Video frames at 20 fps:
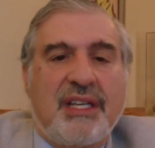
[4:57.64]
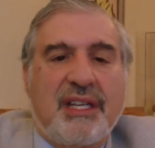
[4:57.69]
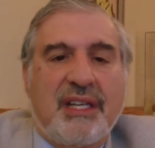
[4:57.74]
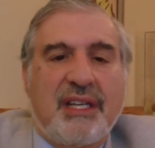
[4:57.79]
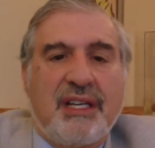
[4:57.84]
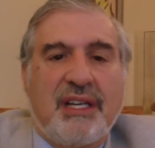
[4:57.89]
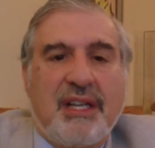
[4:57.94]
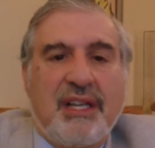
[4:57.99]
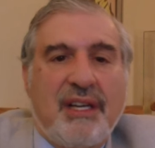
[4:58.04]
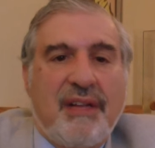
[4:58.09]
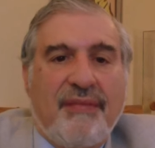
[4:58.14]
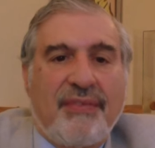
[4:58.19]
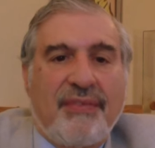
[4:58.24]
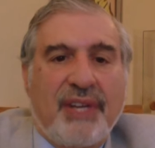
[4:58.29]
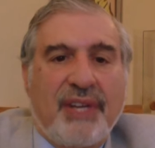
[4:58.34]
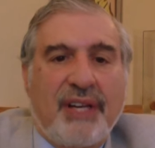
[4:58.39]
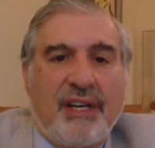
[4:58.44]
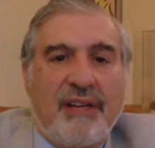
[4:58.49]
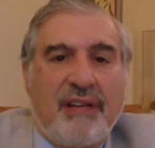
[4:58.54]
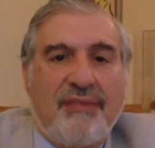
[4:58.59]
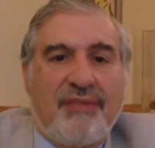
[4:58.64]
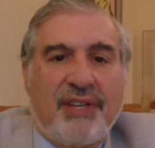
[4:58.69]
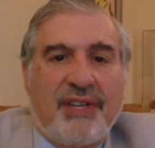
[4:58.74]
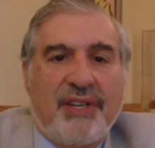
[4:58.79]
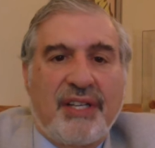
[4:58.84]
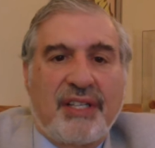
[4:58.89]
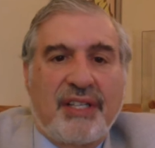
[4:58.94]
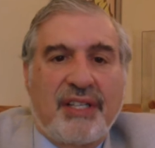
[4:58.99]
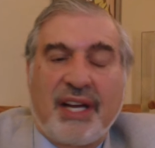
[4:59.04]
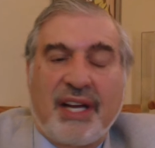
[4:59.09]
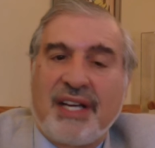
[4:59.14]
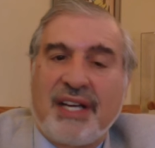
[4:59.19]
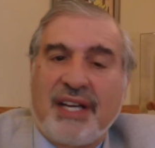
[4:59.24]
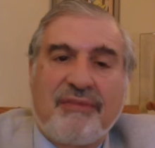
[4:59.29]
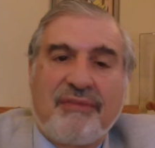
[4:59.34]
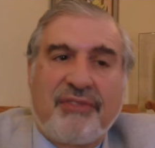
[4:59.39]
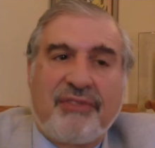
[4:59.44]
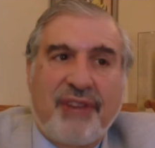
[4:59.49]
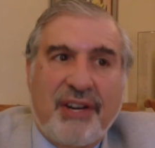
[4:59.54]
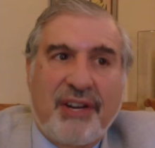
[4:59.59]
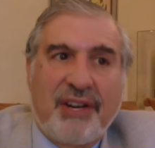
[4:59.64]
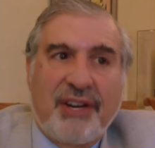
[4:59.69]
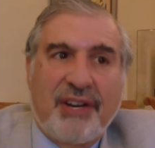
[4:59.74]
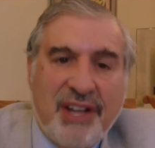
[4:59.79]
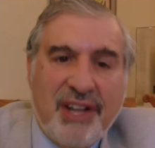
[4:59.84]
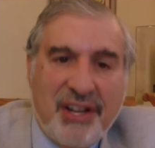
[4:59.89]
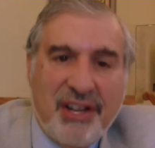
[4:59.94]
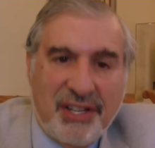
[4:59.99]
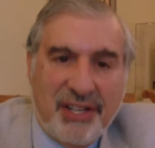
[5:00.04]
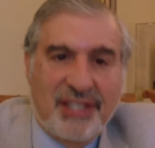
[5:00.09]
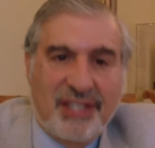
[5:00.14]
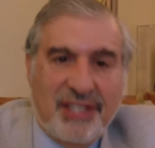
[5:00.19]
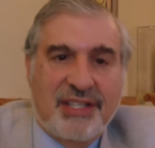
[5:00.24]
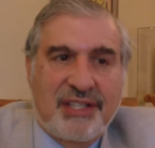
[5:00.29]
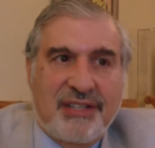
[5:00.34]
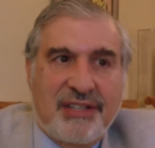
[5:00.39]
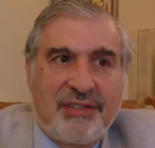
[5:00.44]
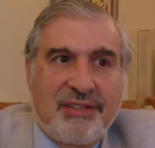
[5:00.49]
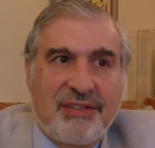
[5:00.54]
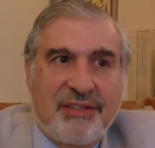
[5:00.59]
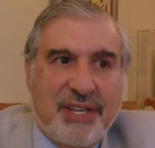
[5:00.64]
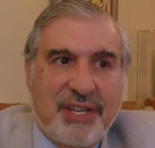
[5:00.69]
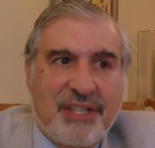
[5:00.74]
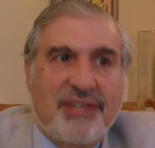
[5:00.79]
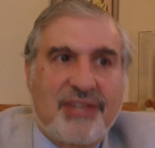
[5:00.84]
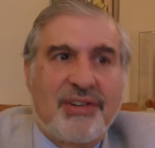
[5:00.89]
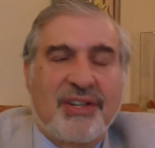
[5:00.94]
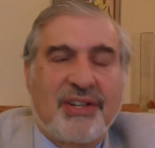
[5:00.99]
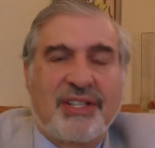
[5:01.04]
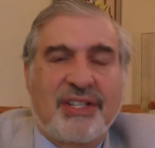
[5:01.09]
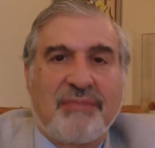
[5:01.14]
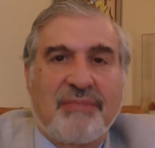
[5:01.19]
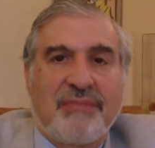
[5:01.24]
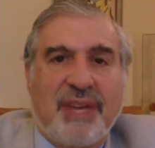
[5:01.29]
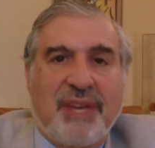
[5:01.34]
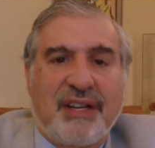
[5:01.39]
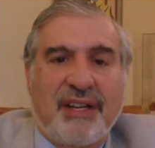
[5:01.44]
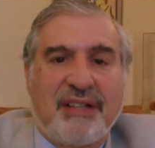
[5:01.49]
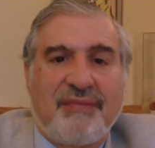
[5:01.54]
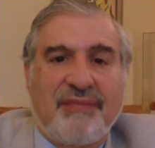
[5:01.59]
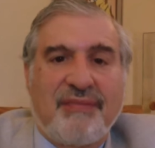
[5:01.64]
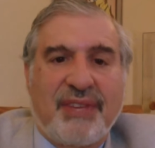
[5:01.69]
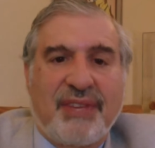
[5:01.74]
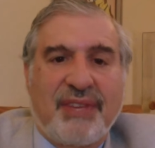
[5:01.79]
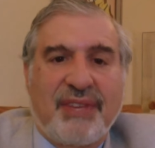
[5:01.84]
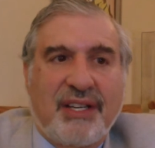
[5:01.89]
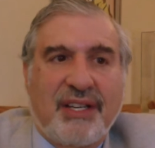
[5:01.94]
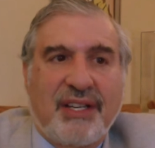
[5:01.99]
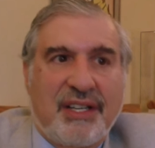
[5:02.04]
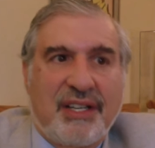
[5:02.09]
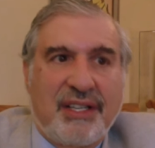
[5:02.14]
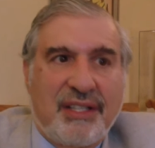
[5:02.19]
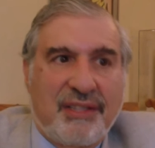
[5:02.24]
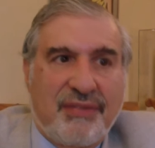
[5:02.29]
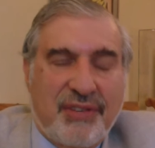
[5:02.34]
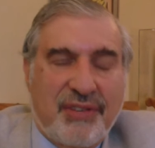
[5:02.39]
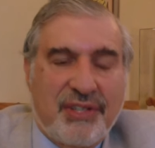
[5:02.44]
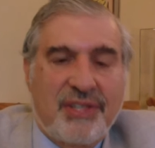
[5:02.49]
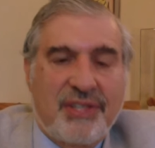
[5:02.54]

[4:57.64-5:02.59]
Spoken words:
did, of a guy named Frederick Douglass, who we talked about in the